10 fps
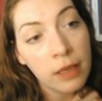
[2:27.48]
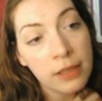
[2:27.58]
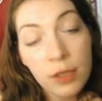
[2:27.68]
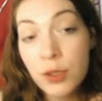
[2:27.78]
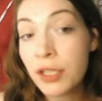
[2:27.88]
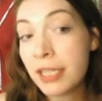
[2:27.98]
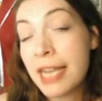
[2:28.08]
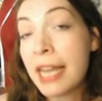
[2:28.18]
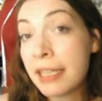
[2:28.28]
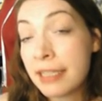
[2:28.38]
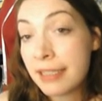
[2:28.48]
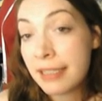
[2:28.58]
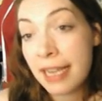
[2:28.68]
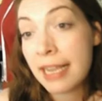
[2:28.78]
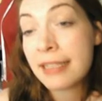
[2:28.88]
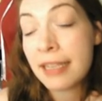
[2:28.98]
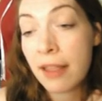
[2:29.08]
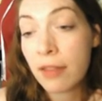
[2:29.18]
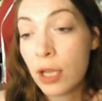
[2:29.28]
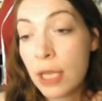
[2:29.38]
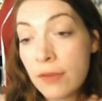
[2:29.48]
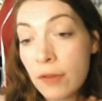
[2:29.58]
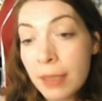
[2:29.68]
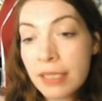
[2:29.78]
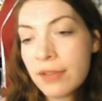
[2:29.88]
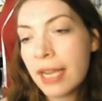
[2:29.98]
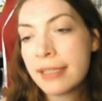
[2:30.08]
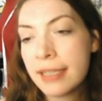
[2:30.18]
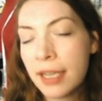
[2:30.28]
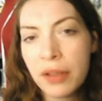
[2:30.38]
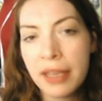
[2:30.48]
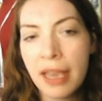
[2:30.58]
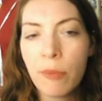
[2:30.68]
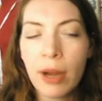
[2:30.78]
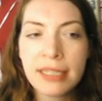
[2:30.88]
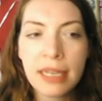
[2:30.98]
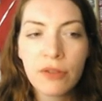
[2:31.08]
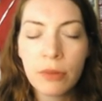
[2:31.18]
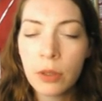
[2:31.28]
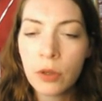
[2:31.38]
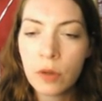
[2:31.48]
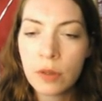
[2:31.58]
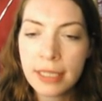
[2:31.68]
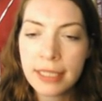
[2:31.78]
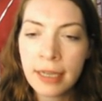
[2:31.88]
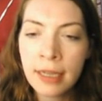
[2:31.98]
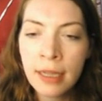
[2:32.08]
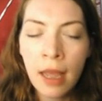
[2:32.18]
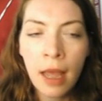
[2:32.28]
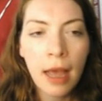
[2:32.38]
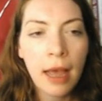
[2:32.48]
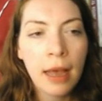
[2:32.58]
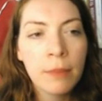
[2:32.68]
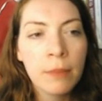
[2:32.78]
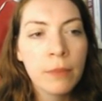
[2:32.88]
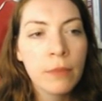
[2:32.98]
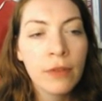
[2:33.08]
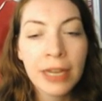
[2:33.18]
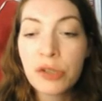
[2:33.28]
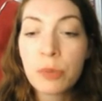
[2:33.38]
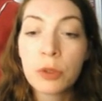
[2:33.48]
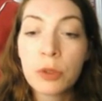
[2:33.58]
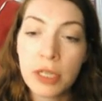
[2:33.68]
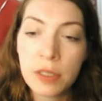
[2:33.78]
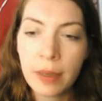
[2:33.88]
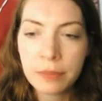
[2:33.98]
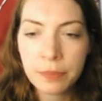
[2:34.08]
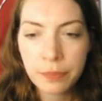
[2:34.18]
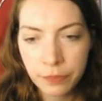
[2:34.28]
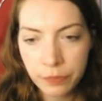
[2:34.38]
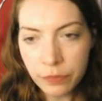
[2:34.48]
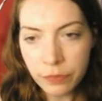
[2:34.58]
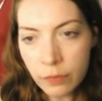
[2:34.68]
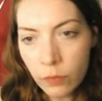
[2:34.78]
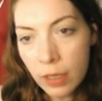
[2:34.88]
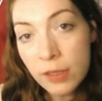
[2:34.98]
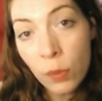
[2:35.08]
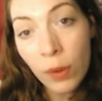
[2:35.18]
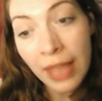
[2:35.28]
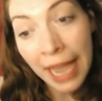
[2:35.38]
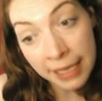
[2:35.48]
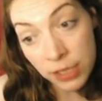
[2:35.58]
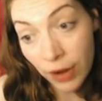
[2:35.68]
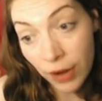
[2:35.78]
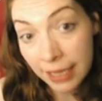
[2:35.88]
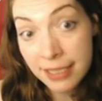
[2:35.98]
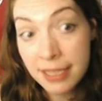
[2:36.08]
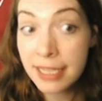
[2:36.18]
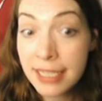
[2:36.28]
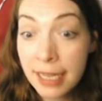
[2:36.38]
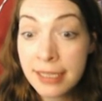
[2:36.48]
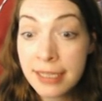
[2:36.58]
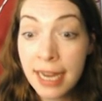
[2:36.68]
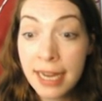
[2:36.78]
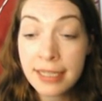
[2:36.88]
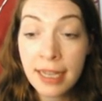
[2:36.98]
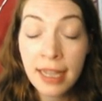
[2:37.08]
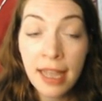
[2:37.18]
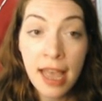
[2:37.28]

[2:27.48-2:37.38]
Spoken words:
So student attendance is another useful bit of data. You can get a breakdown from your course leader for each module as well. So were there any trends in the attendance data,